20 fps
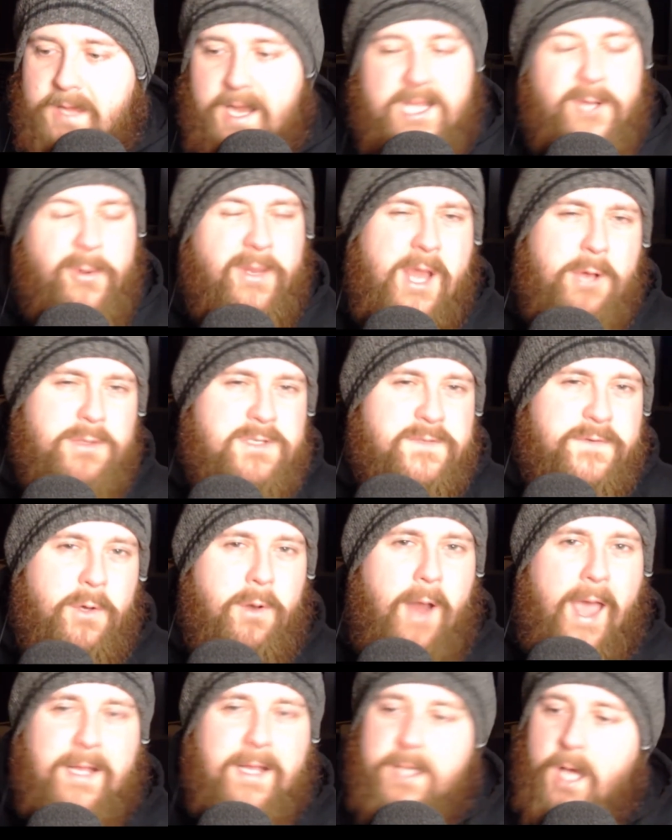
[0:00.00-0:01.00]
Anyone else
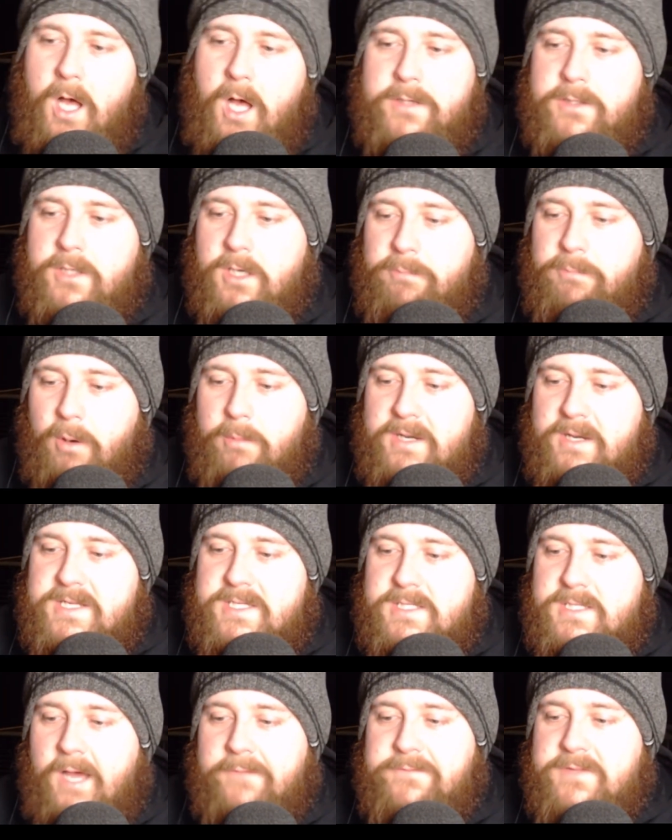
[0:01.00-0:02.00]
feel like Garn could probably
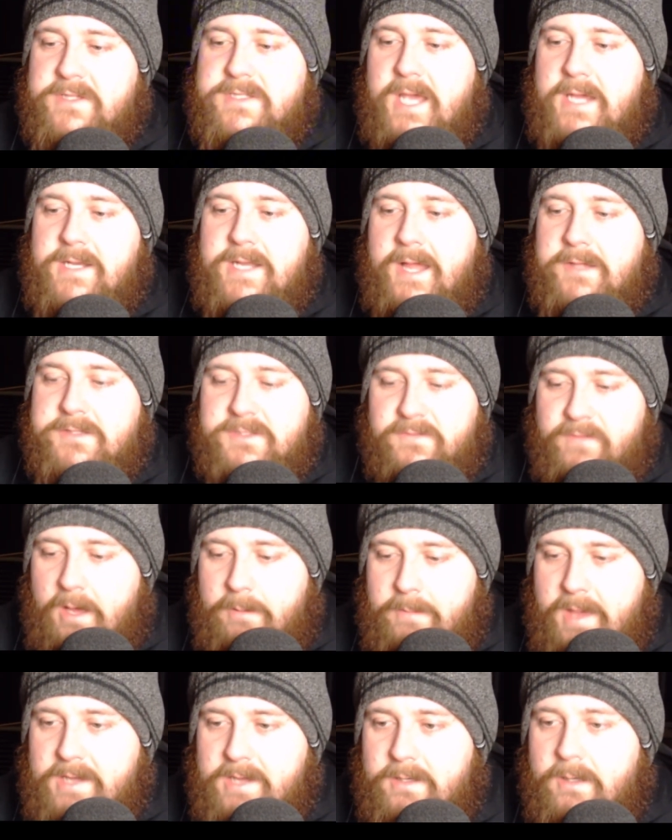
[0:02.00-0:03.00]
stuff the takedowns of
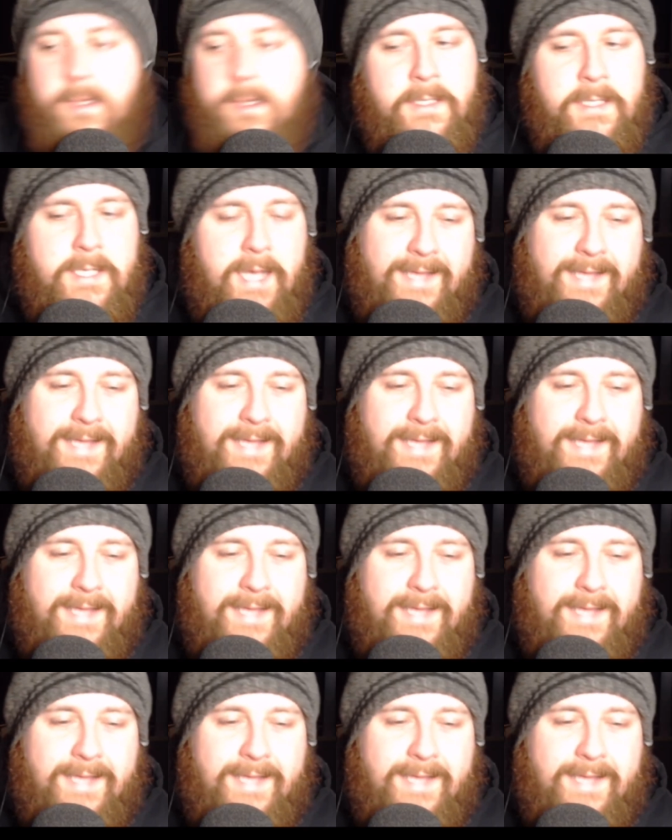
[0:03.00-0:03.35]
Almeida?